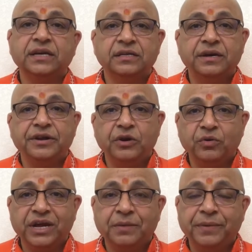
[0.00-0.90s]
other
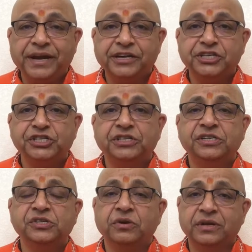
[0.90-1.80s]
yogic
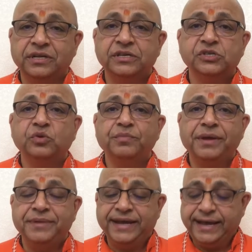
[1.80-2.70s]
practitioners, or others who may
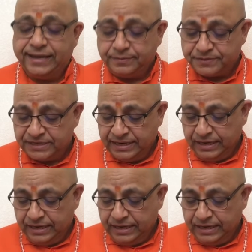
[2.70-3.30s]
be helped,